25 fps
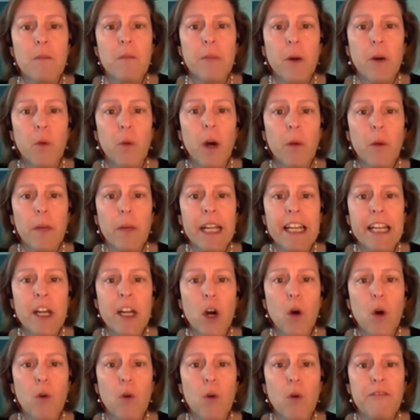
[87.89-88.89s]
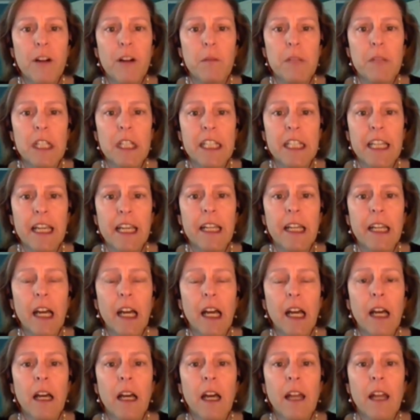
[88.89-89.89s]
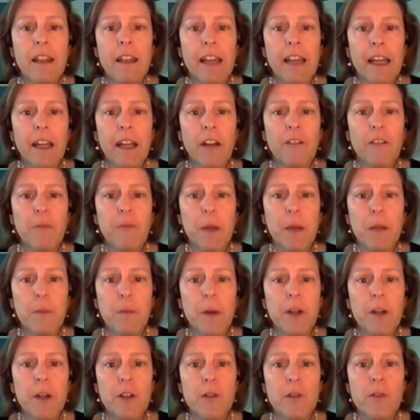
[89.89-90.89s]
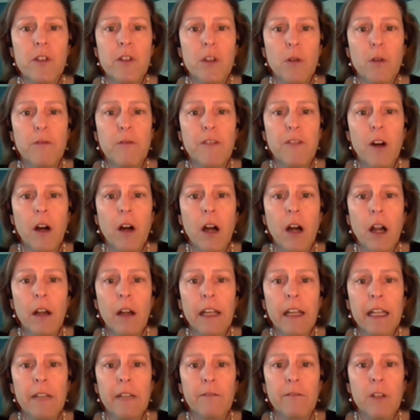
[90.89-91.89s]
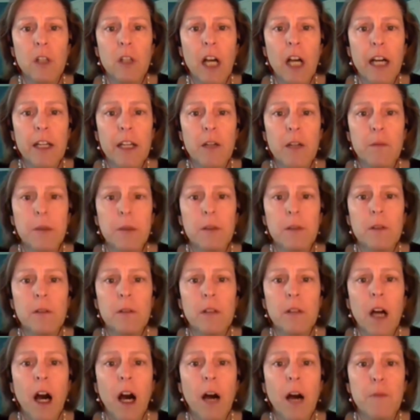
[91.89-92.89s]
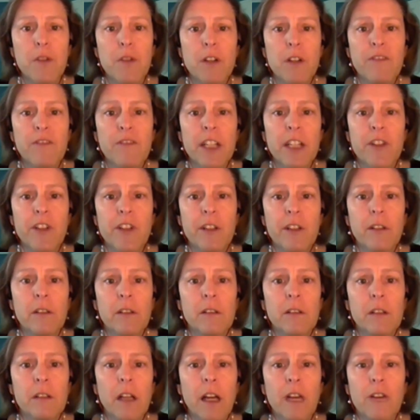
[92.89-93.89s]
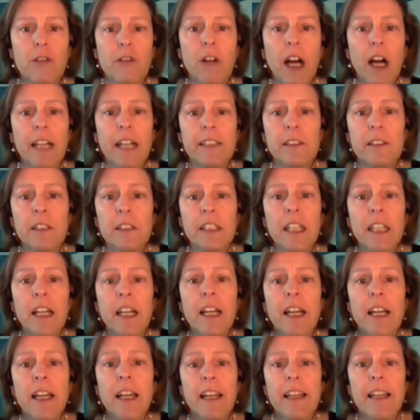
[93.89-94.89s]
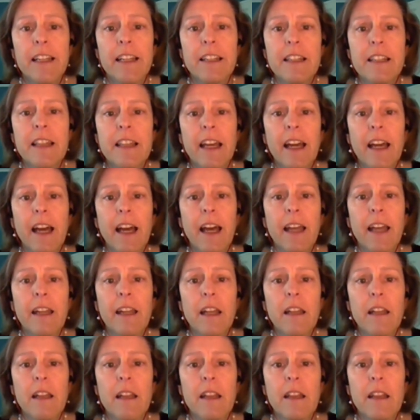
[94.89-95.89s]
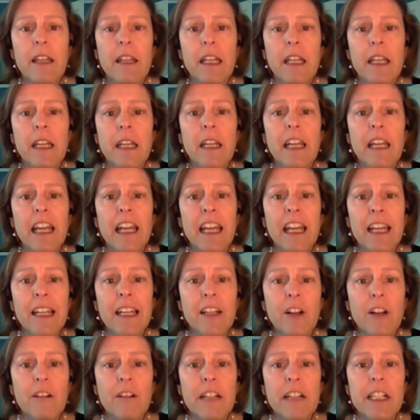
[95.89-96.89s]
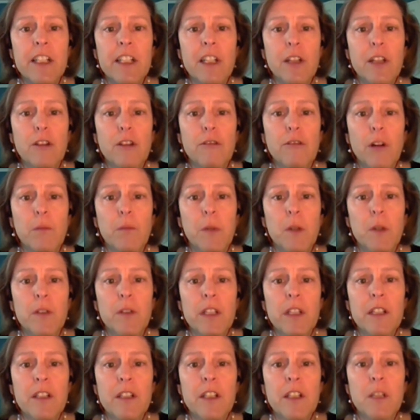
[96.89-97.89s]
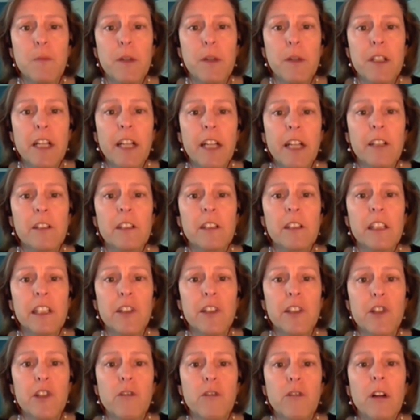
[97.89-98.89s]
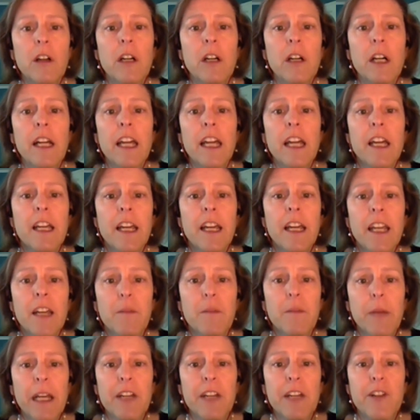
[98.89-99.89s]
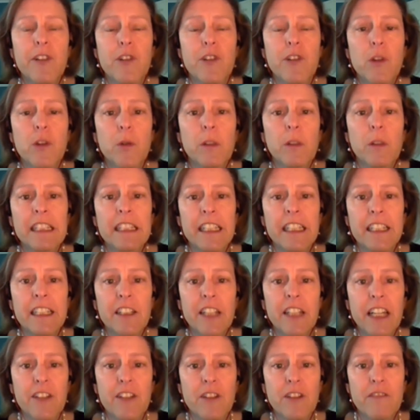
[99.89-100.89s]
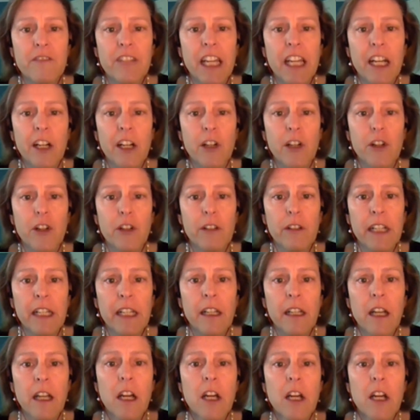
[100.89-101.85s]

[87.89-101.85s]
But what we know from the data that have been produced so far in reliable observational trials is that the increase in thrombosis is particularly strong in patients who are in the intensive care unit.